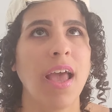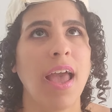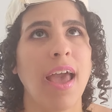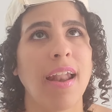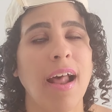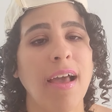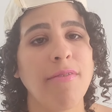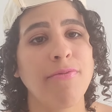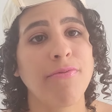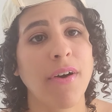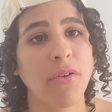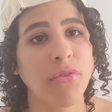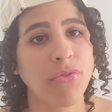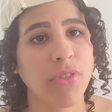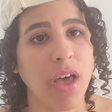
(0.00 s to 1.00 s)
And I
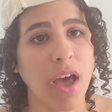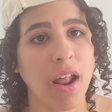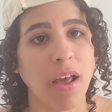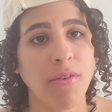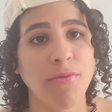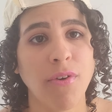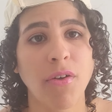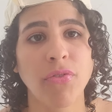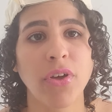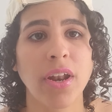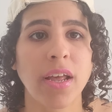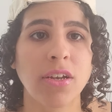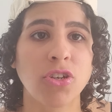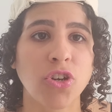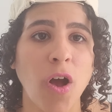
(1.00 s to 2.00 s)
felt that. I felt that
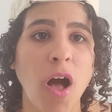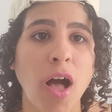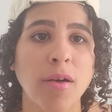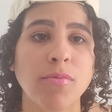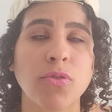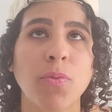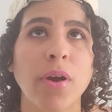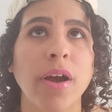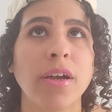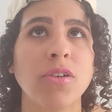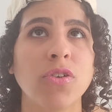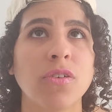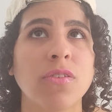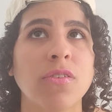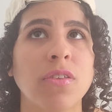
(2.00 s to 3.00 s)
at jobs where I
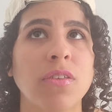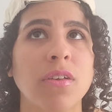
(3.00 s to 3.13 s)
just,